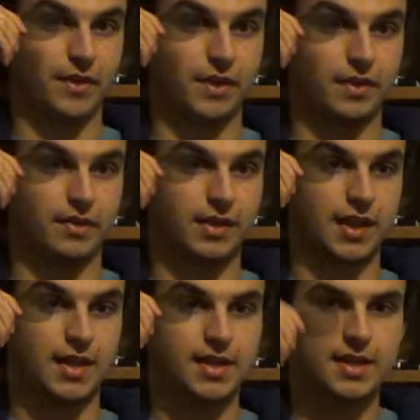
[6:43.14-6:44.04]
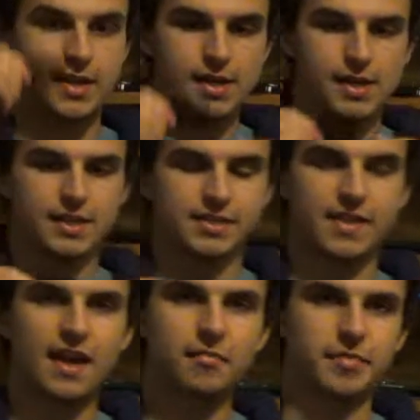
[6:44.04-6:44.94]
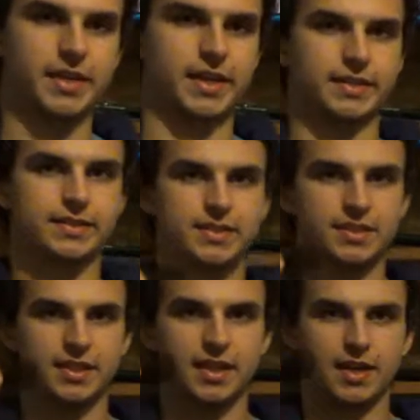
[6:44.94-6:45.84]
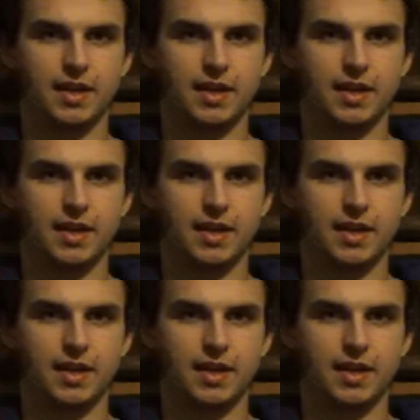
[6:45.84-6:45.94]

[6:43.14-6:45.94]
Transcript: Okay, so that means